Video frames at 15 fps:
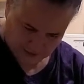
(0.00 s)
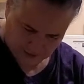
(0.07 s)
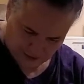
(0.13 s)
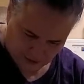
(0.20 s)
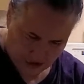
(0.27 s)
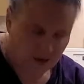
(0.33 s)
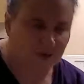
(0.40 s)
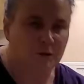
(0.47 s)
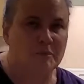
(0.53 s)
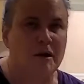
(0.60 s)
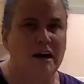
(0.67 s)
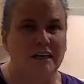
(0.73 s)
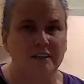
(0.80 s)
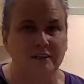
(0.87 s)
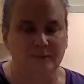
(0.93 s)
Oh,
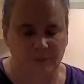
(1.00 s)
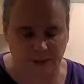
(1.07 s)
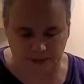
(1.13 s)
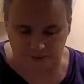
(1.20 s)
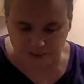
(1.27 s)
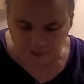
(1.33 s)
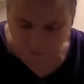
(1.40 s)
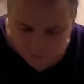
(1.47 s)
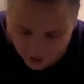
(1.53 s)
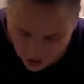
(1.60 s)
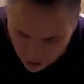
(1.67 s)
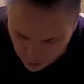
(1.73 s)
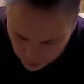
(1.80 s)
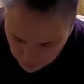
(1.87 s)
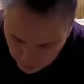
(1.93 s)
the
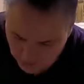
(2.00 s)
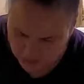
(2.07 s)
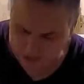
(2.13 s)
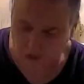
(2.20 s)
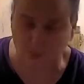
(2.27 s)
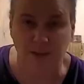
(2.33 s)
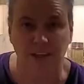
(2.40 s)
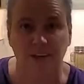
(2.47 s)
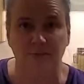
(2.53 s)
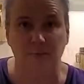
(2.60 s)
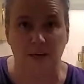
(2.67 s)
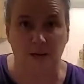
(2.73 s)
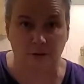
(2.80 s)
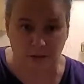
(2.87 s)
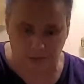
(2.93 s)
smell reminds me of my
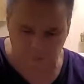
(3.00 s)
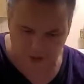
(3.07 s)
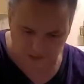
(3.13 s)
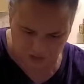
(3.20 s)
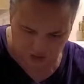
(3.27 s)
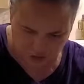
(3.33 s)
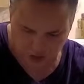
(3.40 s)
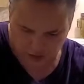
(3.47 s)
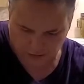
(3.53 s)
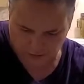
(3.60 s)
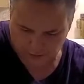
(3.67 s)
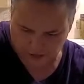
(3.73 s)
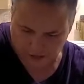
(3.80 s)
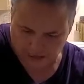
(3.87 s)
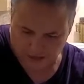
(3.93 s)
grandma's chocolate
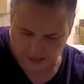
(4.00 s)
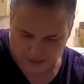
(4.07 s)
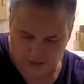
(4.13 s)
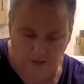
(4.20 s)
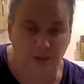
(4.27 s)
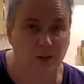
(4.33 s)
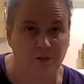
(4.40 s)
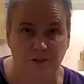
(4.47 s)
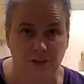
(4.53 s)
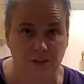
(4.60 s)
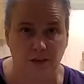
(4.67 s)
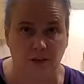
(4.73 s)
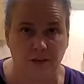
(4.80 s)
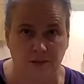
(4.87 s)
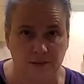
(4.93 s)
pie. I don't know if any
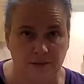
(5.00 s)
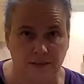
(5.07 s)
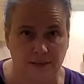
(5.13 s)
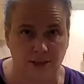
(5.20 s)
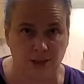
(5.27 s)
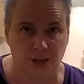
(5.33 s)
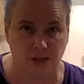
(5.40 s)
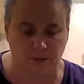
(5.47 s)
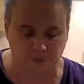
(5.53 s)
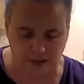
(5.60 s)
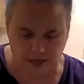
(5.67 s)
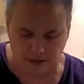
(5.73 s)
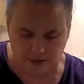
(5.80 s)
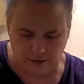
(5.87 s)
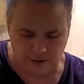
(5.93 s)
of y'all else had chocolate pie
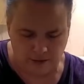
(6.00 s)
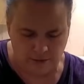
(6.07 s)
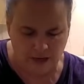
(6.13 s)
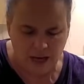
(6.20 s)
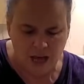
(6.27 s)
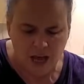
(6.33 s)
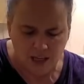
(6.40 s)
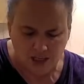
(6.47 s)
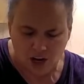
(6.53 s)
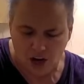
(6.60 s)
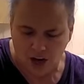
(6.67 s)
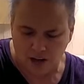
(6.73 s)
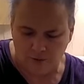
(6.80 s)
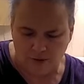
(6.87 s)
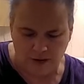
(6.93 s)
growing up.
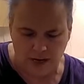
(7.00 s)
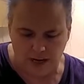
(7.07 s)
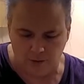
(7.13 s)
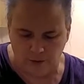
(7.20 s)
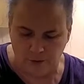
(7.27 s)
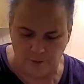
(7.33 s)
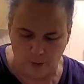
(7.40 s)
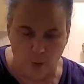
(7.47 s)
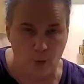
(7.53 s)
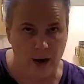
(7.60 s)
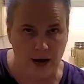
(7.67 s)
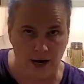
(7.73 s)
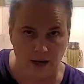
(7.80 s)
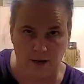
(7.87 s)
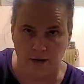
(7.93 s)
Chocolate pie with
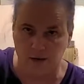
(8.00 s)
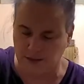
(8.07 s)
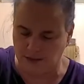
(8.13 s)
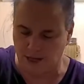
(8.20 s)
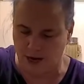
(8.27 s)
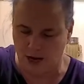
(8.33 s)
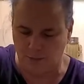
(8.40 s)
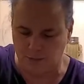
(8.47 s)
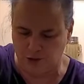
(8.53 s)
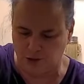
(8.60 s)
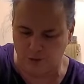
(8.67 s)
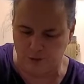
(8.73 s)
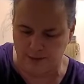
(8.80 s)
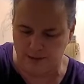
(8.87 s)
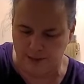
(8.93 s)
meringue on top, and she
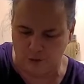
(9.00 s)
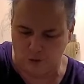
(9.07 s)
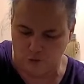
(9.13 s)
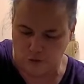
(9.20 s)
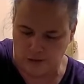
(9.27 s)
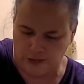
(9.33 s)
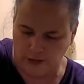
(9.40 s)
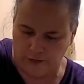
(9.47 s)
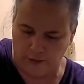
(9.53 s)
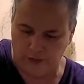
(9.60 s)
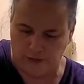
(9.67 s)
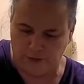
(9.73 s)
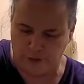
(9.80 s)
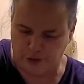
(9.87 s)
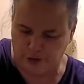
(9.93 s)
always did a really,
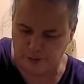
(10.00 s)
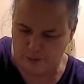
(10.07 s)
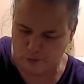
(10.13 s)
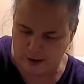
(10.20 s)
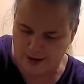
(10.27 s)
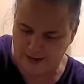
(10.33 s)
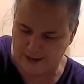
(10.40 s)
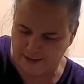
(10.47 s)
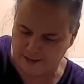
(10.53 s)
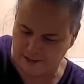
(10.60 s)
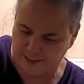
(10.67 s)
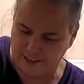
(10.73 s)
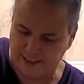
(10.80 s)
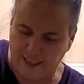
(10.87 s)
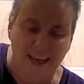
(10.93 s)
really pretty meringue
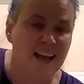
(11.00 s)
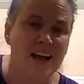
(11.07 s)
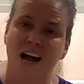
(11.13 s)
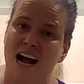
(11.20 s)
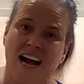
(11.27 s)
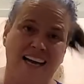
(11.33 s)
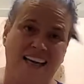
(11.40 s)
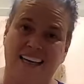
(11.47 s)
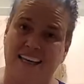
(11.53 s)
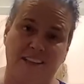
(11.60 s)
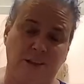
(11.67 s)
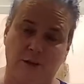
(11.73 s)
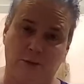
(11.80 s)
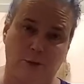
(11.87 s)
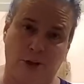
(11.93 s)
design. I can't
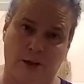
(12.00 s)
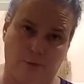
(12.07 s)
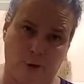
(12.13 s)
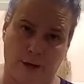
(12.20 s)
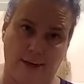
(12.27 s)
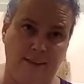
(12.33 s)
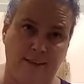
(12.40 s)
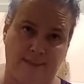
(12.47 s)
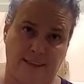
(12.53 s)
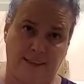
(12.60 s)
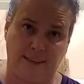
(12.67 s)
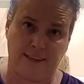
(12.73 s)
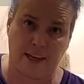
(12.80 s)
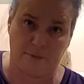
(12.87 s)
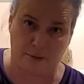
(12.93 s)
do a pretty meringue design to
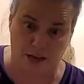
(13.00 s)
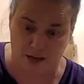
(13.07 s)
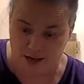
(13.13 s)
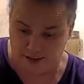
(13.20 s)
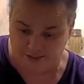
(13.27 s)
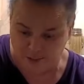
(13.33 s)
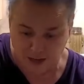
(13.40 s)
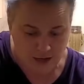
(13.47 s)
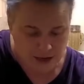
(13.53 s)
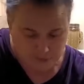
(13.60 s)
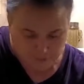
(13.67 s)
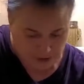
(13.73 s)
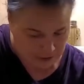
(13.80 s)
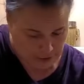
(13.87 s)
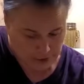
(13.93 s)
save my life.
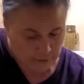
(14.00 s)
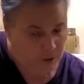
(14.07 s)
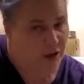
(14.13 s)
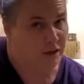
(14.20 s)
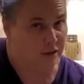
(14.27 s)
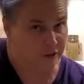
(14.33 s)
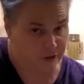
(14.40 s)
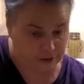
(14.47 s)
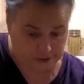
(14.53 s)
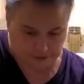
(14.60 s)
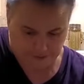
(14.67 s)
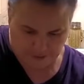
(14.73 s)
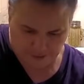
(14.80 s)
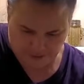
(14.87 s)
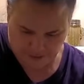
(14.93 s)
My grandma could.